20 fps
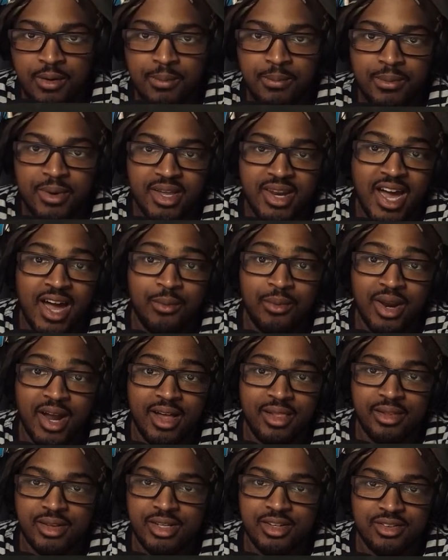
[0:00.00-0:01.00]
but I would
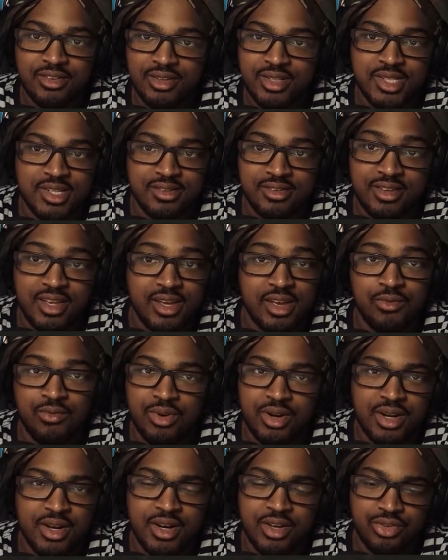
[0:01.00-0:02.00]
highly just suggest taking
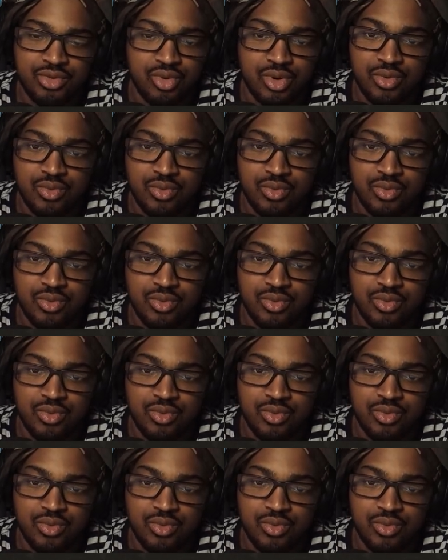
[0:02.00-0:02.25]
Radahn's Great